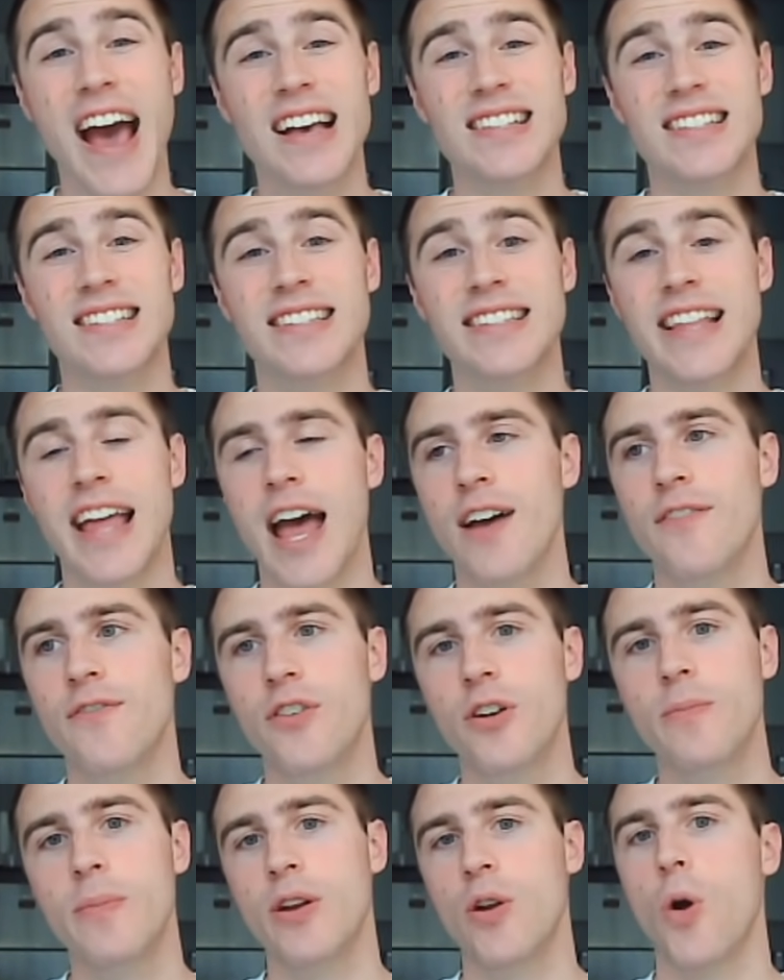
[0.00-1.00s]
has
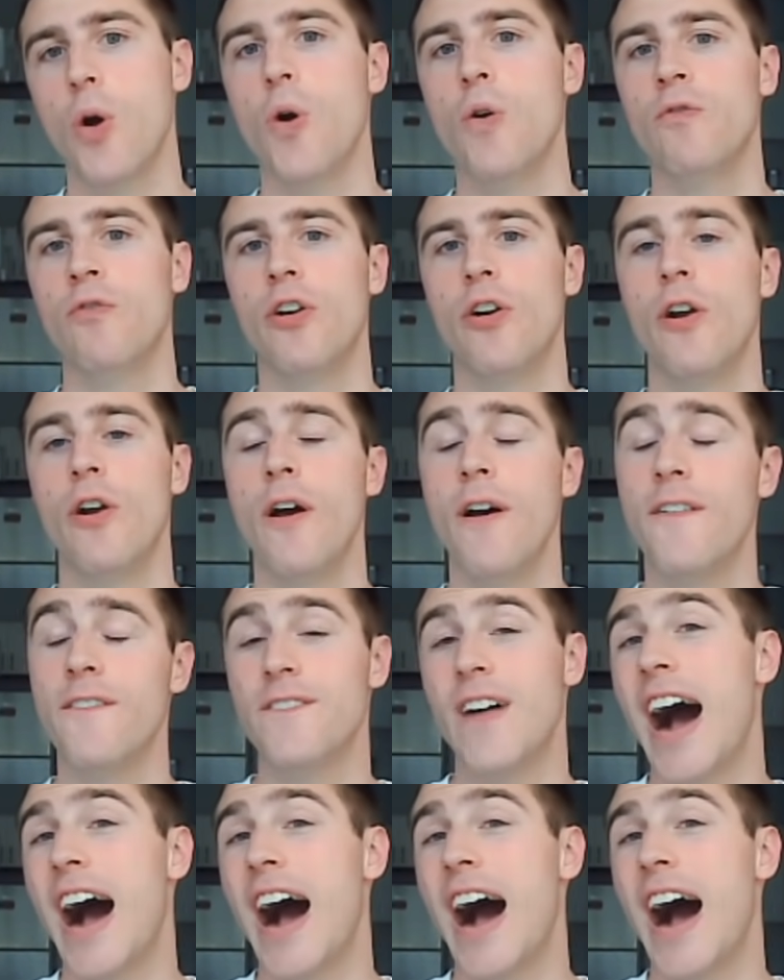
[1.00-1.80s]
never been over